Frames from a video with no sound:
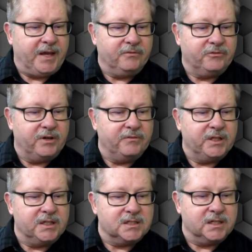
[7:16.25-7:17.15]
after
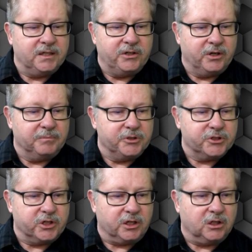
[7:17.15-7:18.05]
everything's done here, I'm
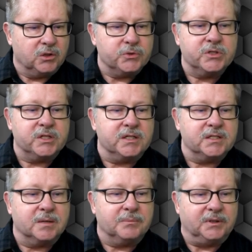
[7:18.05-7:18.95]
just going to close
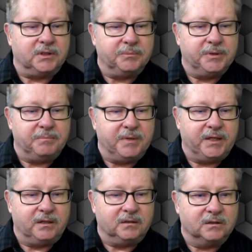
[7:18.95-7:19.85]
things up a little bit,
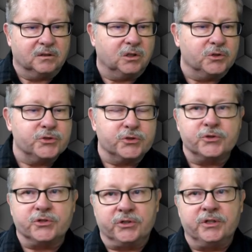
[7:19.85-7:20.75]
make it a little
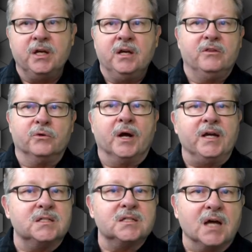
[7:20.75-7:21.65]
closer to the
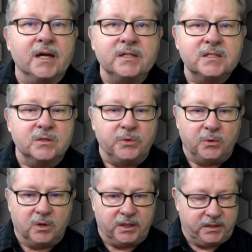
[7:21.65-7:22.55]
right size that we
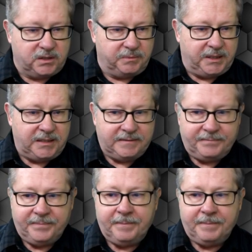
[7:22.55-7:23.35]
want it to be.